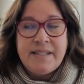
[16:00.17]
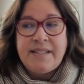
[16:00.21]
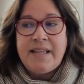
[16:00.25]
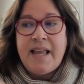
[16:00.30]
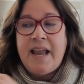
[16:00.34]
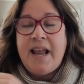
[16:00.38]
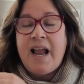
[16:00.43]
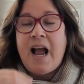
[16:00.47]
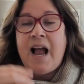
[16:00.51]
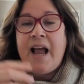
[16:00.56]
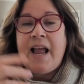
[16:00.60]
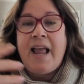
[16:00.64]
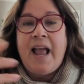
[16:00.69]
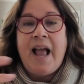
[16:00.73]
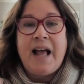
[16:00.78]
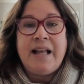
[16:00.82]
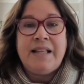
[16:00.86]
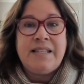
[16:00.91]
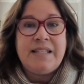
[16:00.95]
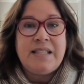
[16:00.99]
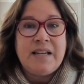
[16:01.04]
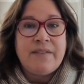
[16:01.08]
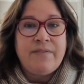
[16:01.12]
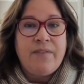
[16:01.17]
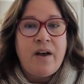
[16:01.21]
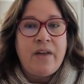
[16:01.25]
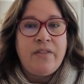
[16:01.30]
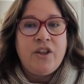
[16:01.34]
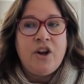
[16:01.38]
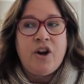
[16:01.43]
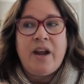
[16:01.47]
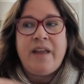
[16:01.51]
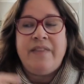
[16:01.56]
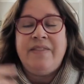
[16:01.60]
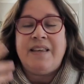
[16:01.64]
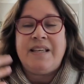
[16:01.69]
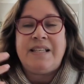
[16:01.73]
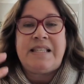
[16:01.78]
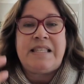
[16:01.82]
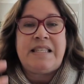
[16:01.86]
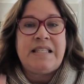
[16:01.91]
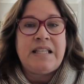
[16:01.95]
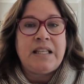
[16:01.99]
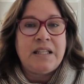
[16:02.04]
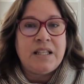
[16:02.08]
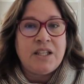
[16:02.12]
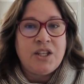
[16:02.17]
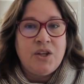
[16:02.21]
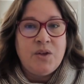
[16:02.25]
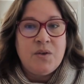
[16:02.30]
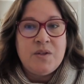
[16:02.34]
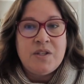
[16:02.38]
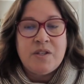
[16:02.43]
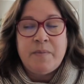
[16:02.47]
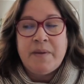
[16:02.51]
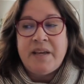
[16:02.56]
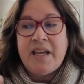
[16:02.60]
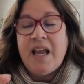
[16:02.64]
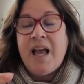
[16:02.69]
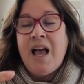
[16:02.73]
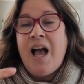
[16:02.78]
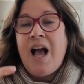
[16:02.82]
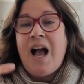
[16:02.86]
say I had stuff on there and they still accused me.